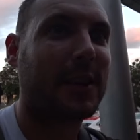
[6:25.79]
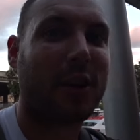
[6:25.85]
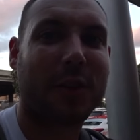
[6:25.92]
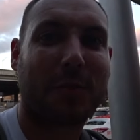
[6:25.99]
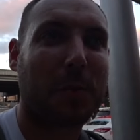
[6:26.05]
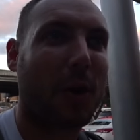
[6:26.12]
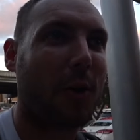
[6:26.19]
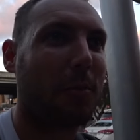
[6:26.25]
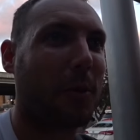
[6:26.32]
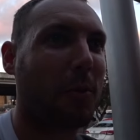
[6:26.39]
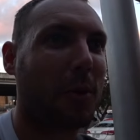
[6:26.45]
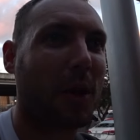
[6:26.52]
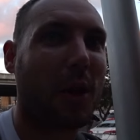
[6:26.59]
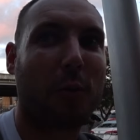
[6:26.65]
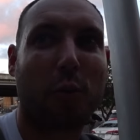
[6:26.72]
guys behind me
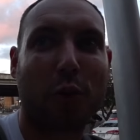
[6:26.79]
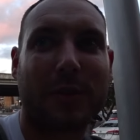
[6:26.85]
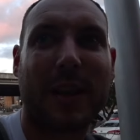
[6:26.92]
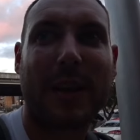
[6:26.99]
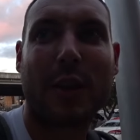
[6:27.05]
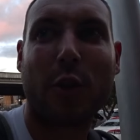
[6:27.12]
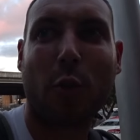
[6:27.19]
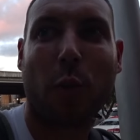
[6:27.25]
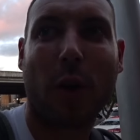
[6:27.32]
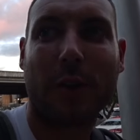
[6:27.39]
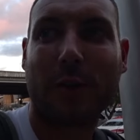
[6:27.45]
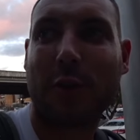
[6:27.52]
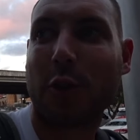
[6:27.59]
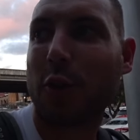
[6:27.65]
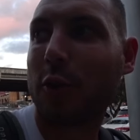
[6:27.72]
were like, we'll take you
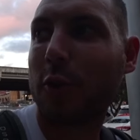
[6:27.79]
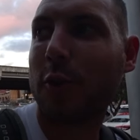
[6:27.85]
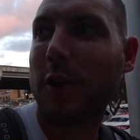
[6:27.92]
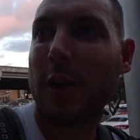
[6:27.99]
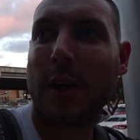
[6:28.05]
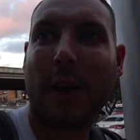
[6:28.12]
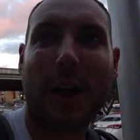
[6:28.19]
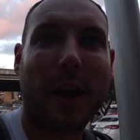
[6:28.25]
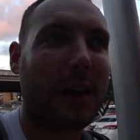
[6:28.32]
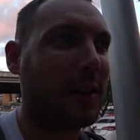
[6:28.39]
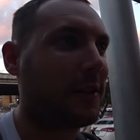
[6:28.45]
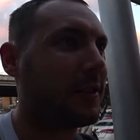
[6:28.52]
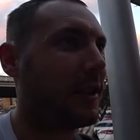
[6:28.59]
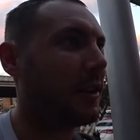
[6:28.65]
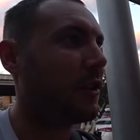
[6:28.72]
one too. And I
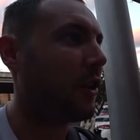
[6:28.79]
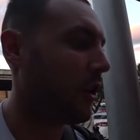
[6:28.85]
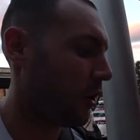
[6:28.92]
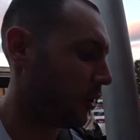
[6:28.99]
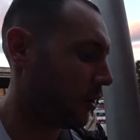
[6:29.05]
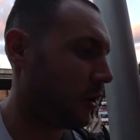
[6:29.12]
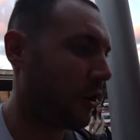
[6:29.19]
said, no.